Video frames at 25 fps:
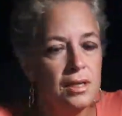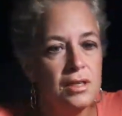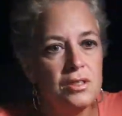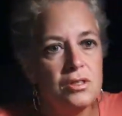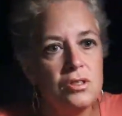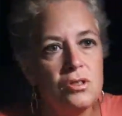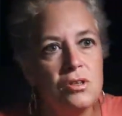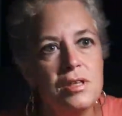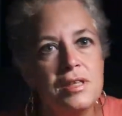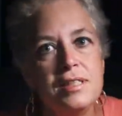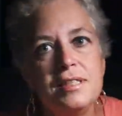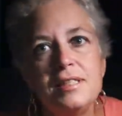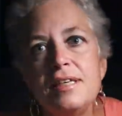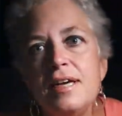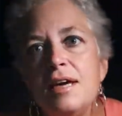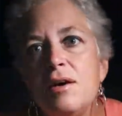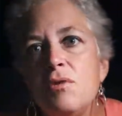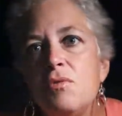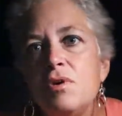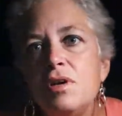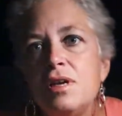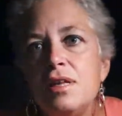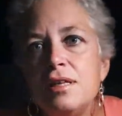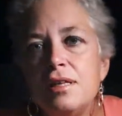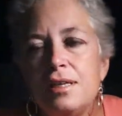So let's
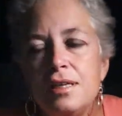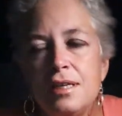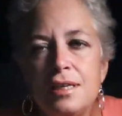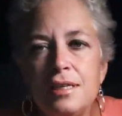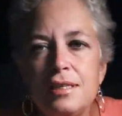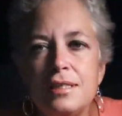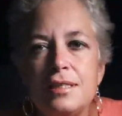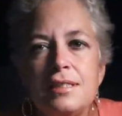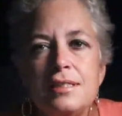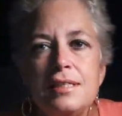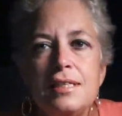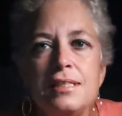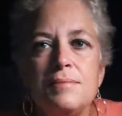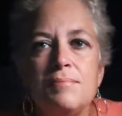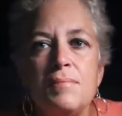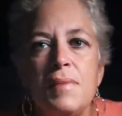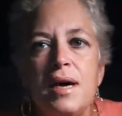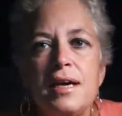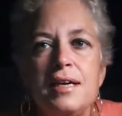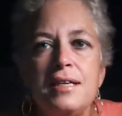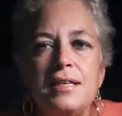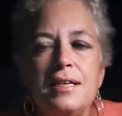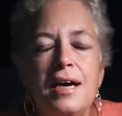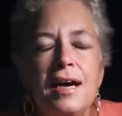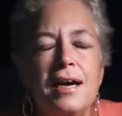get one of these. This is
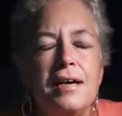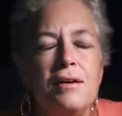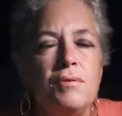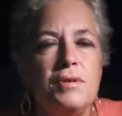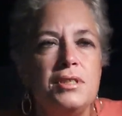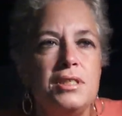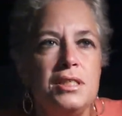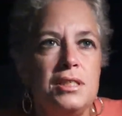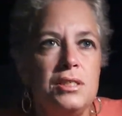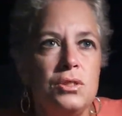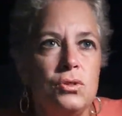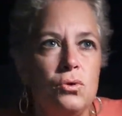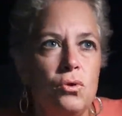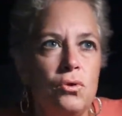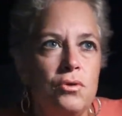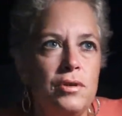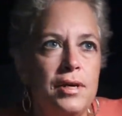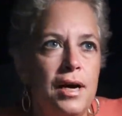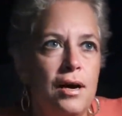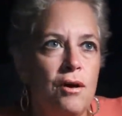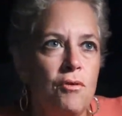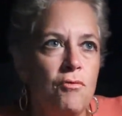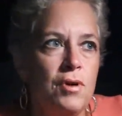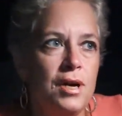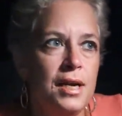my deck, which is sold
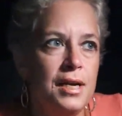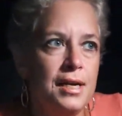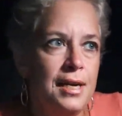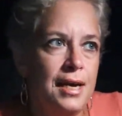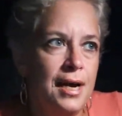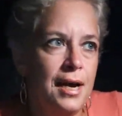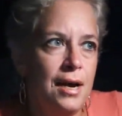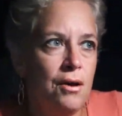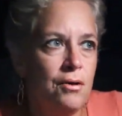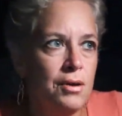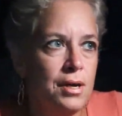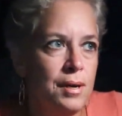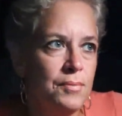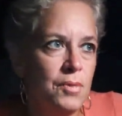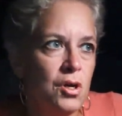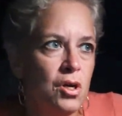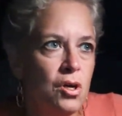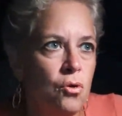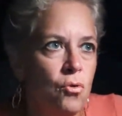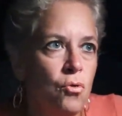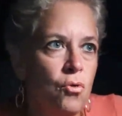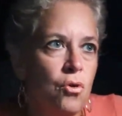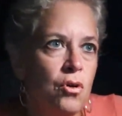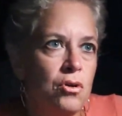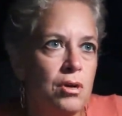out right now, and I'm
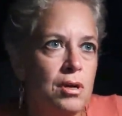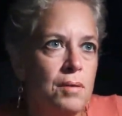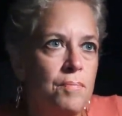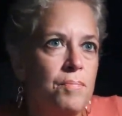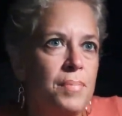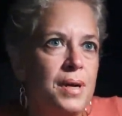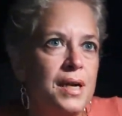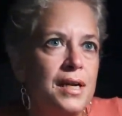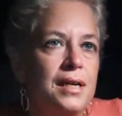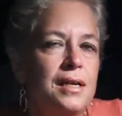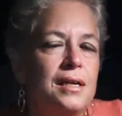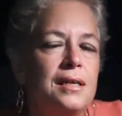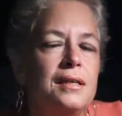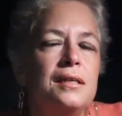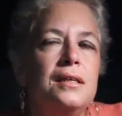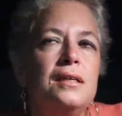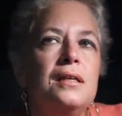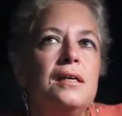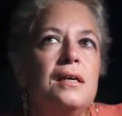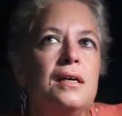going to order a big